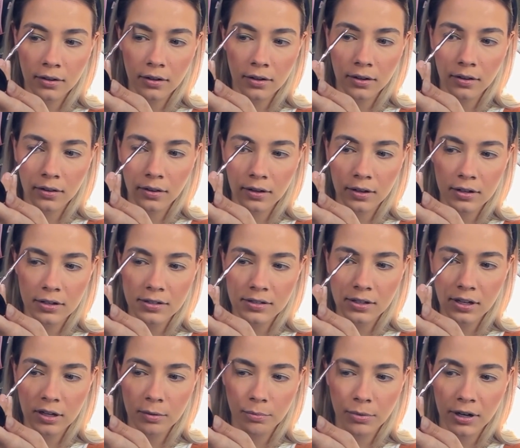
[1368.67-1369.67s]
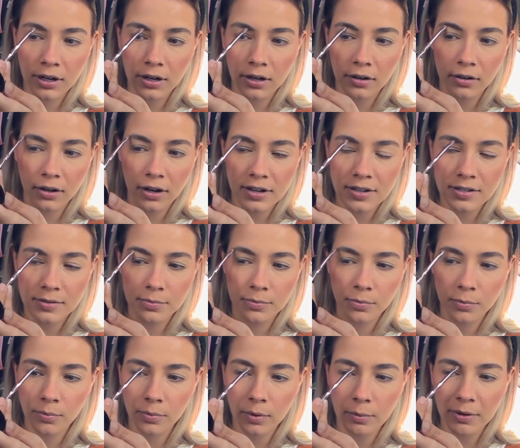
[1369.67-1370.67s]
And then I just kind of bring it across
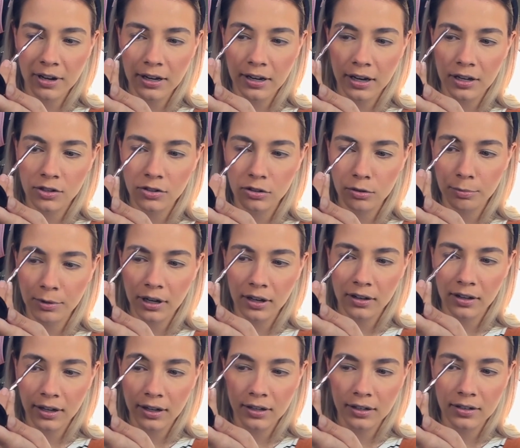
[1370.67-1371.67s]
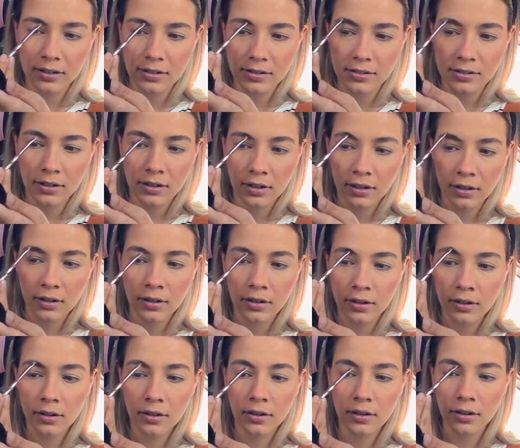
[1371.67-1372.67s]
where my natural brow line is.
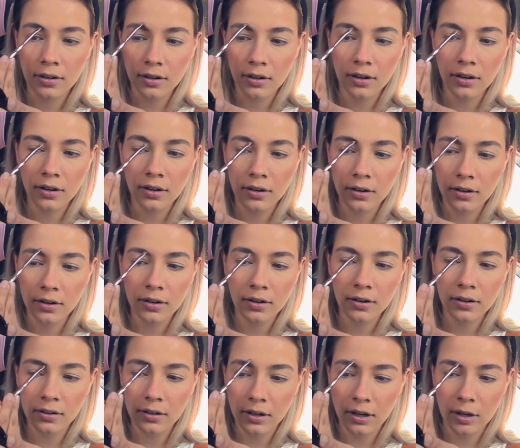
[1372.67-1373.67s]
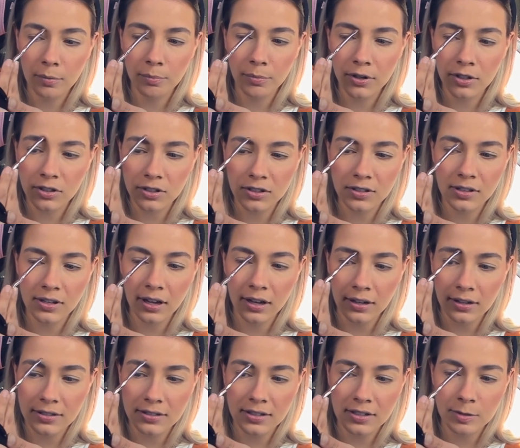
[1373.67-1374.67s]
And then I push the
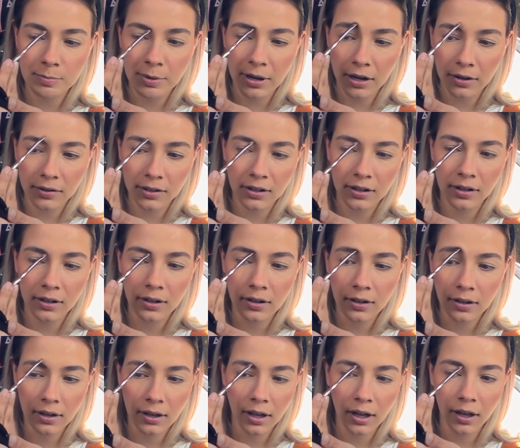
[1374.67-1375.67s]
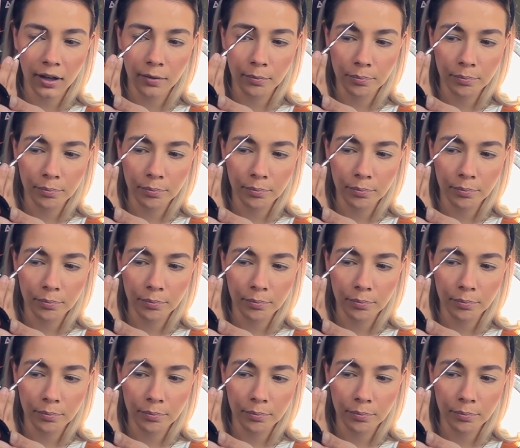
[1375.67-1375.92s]
excess powder up.